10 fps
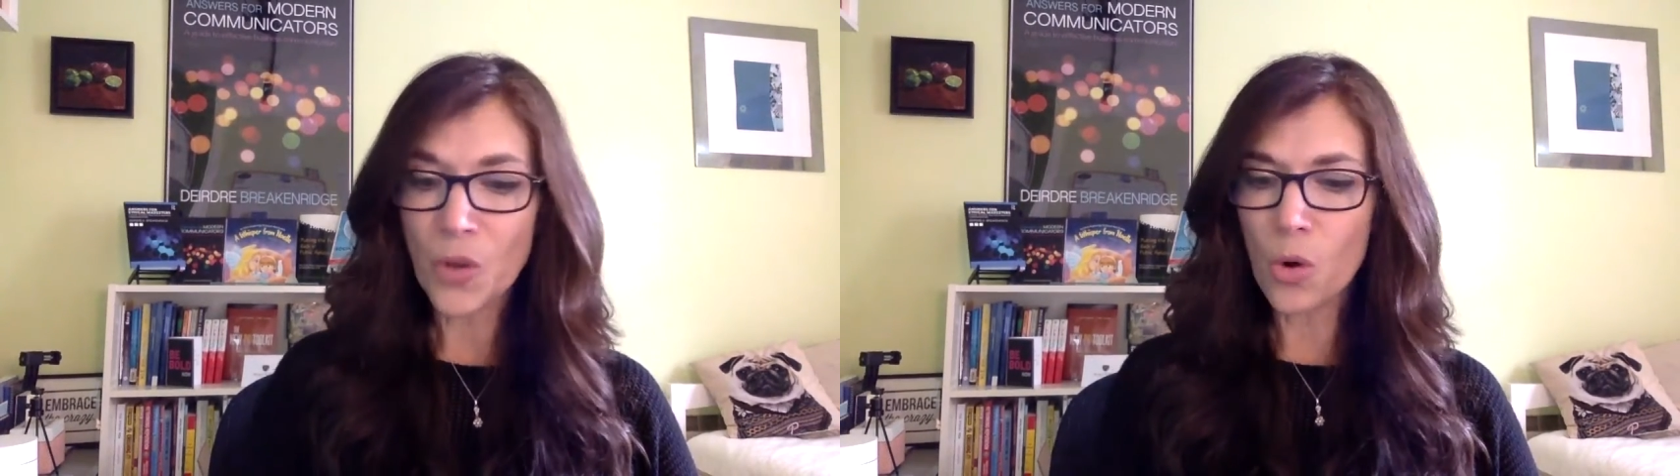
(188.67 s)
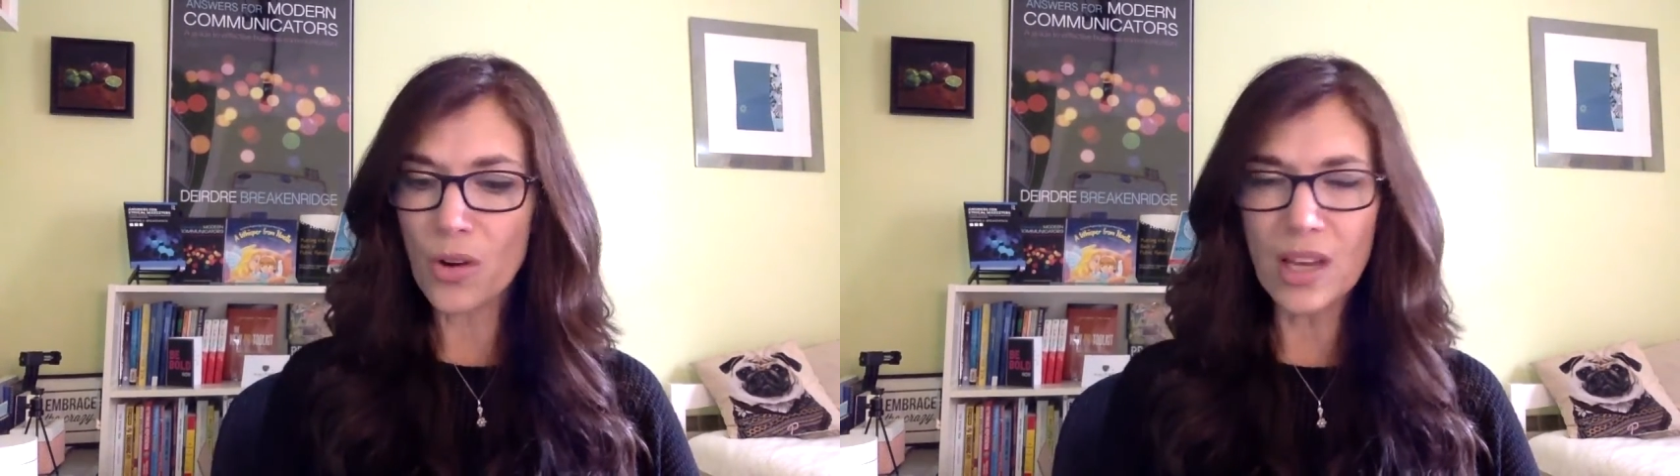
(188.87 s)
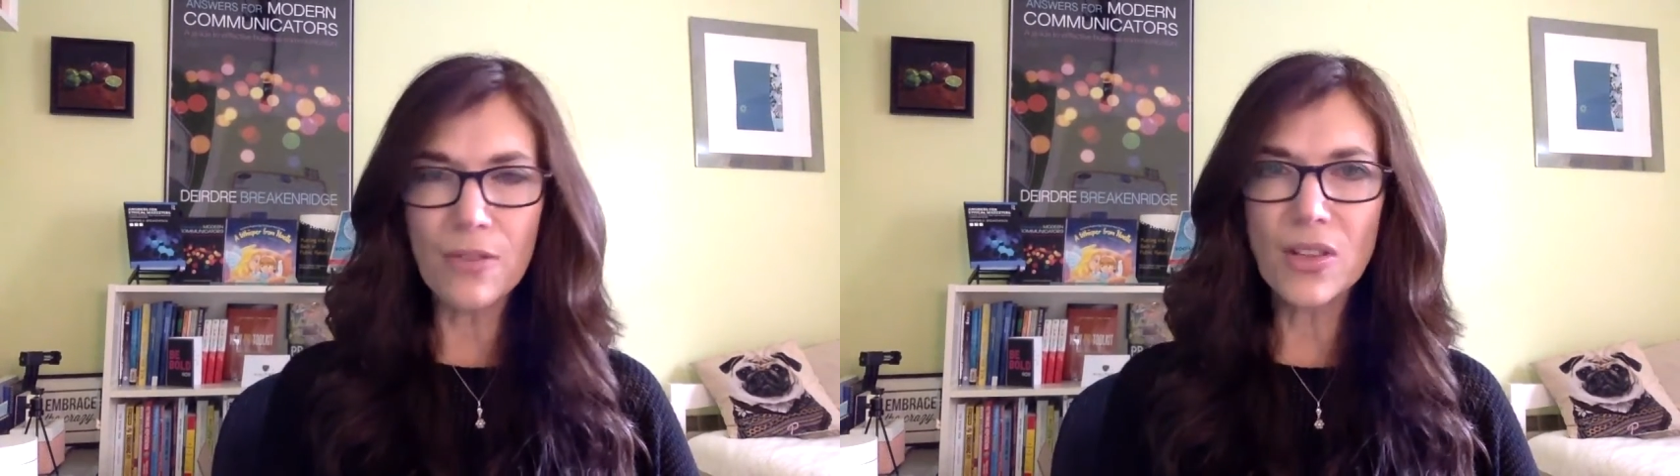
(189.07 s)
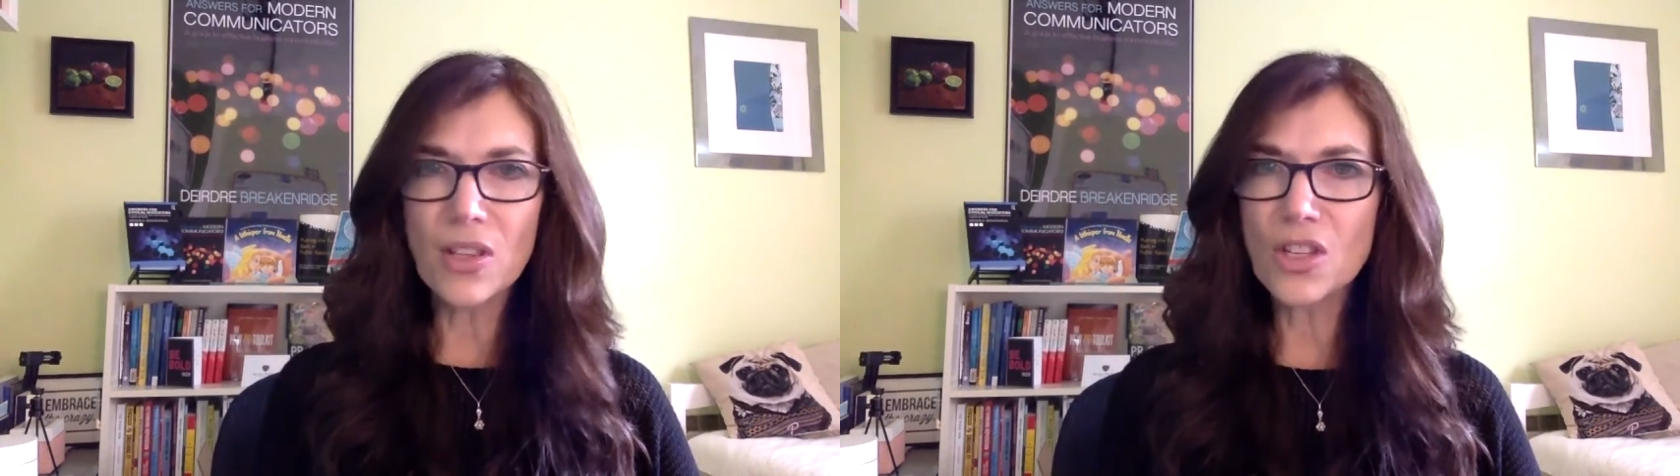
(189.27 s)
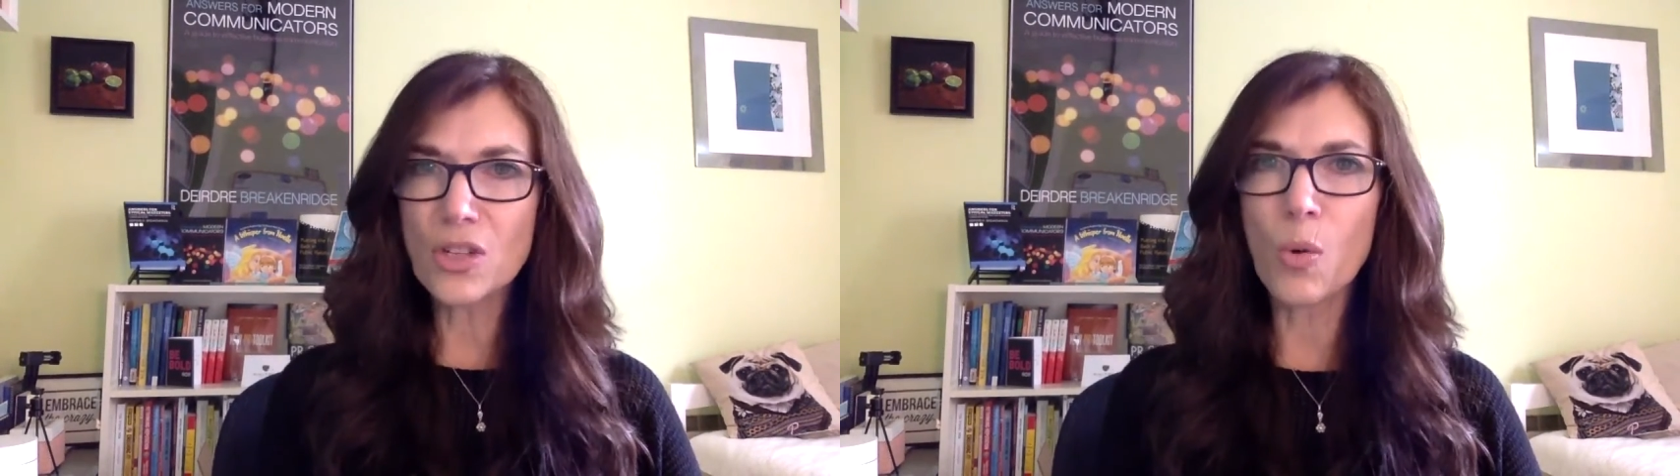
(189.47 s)
or even
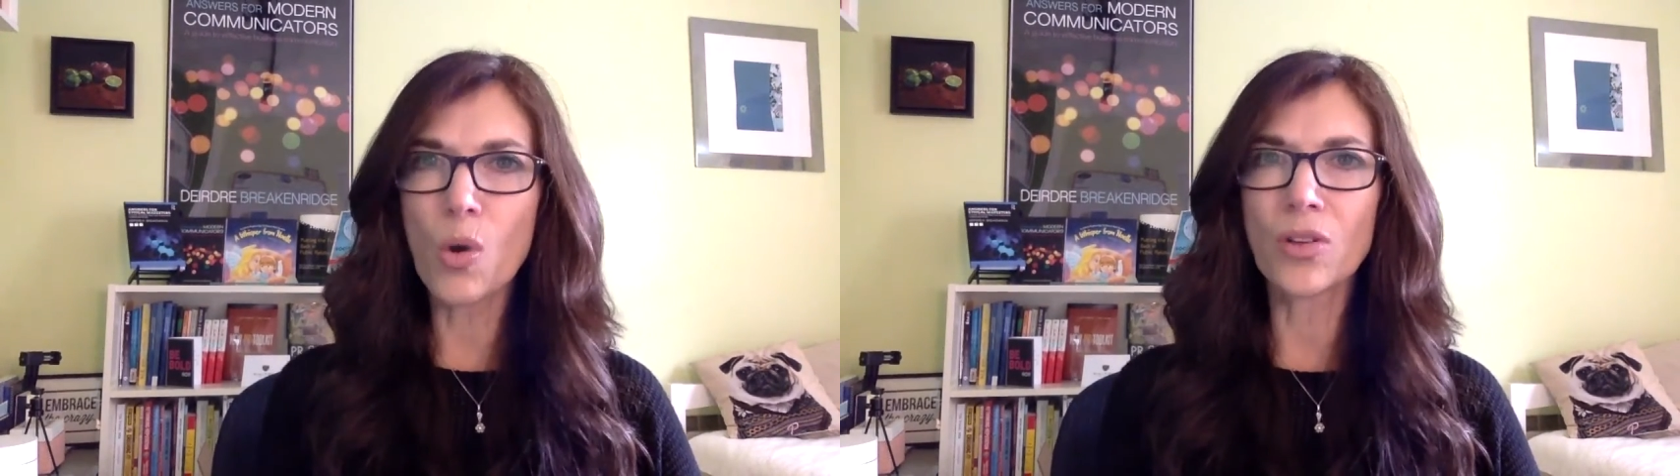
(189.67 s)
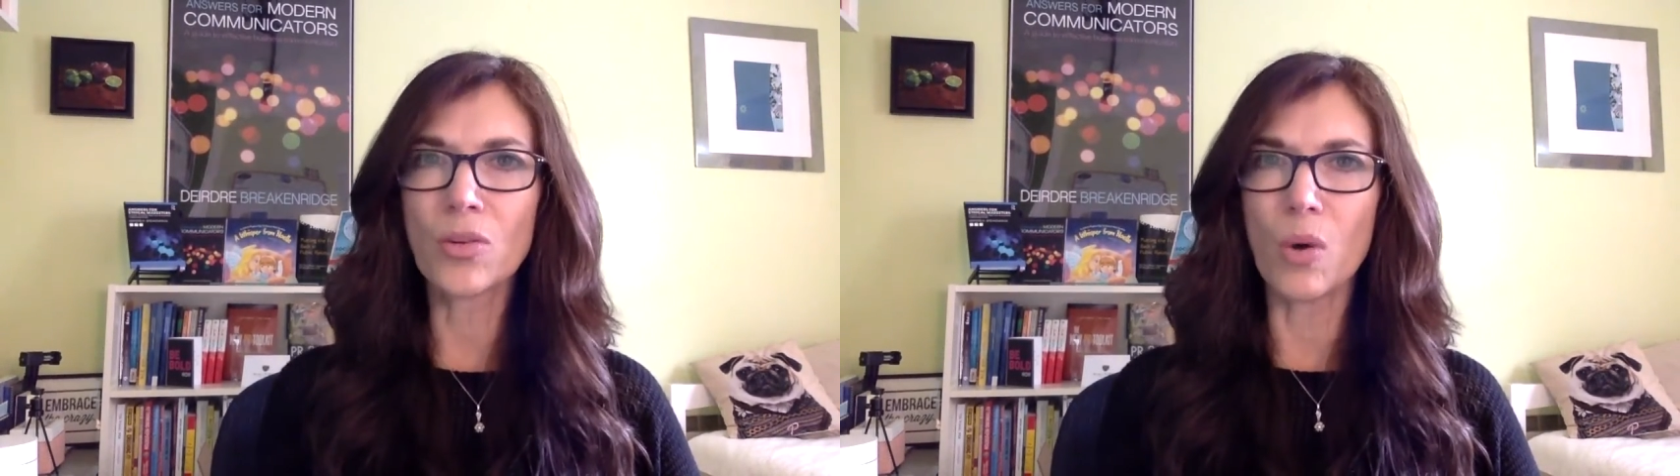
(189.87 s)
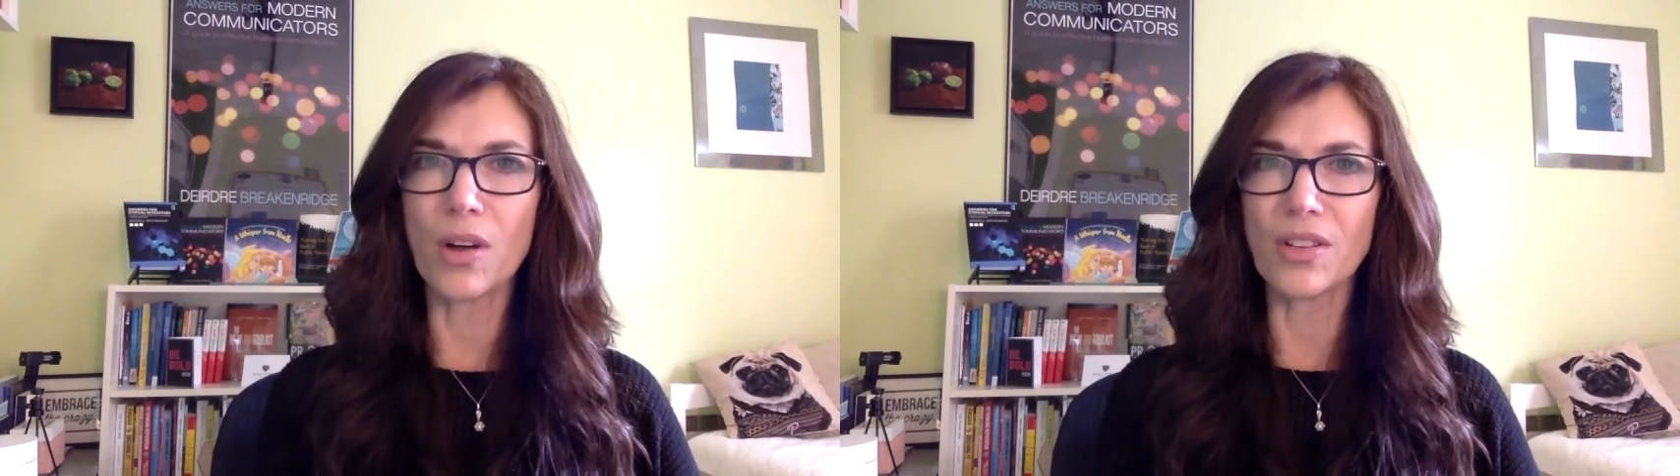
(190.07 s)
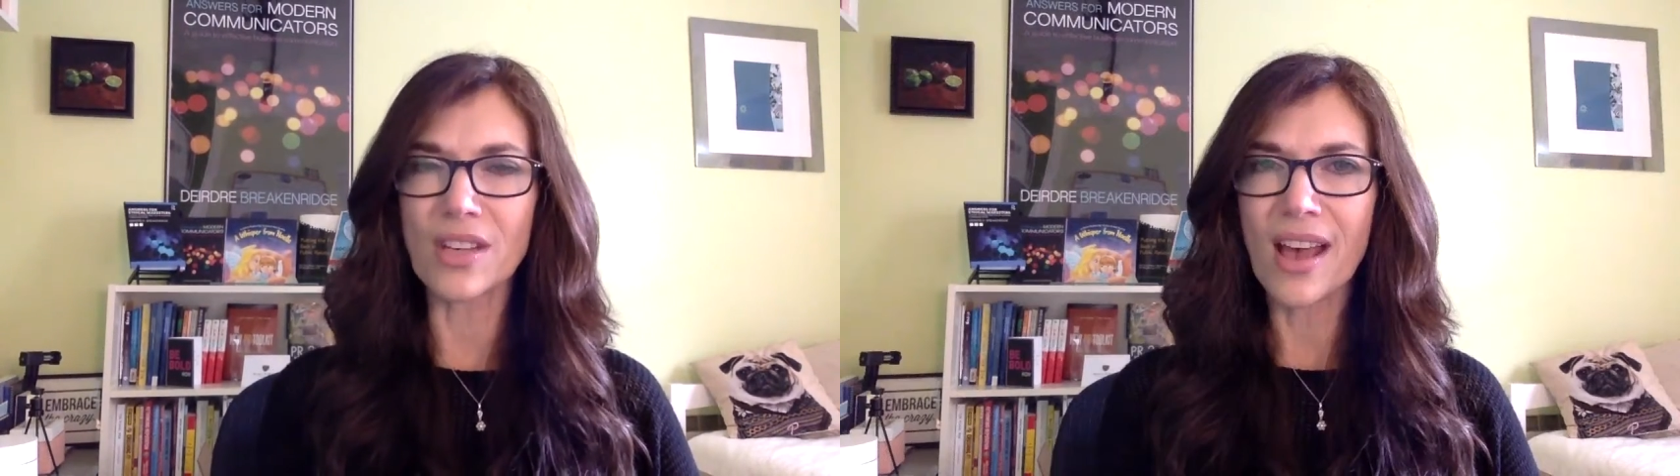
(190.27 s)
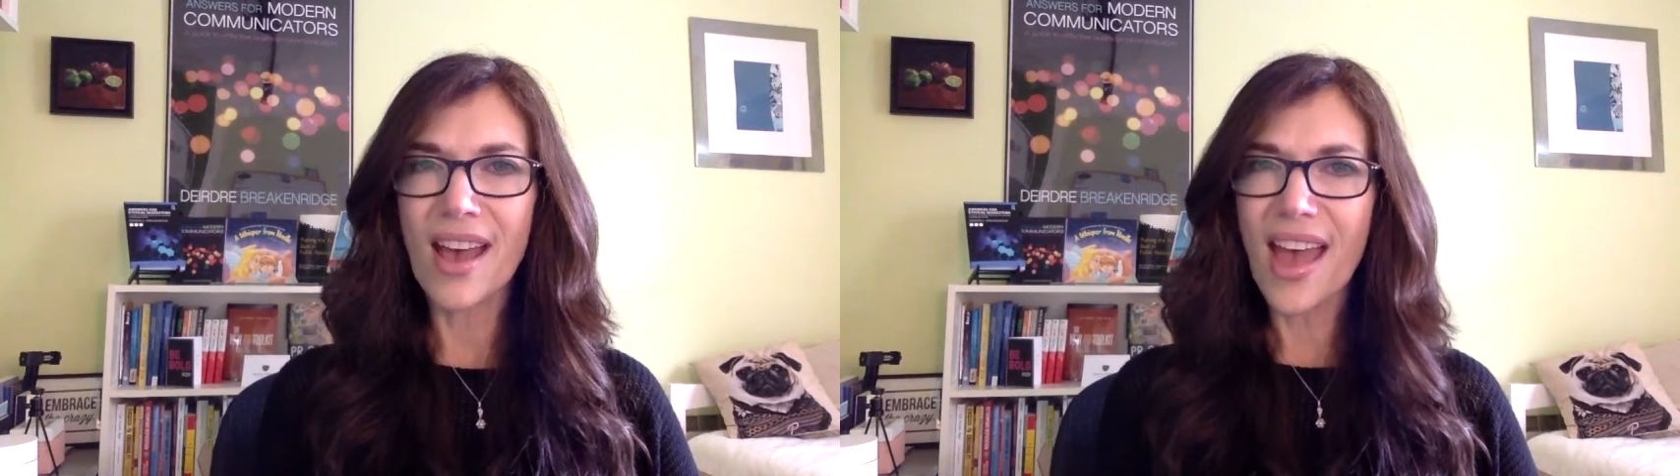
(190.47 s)
the smaller ones.